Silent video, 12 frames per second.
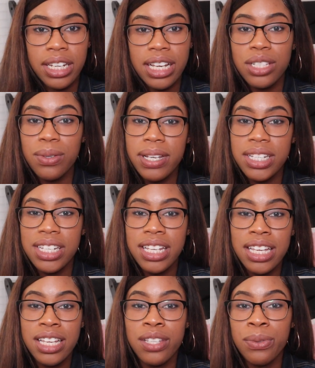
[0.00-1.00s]
The next
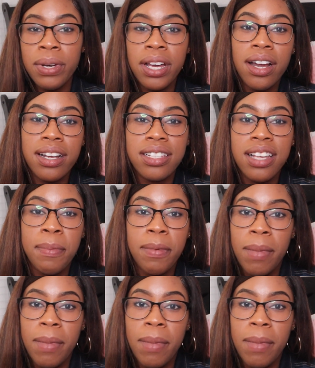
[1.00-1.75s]
question is, what are some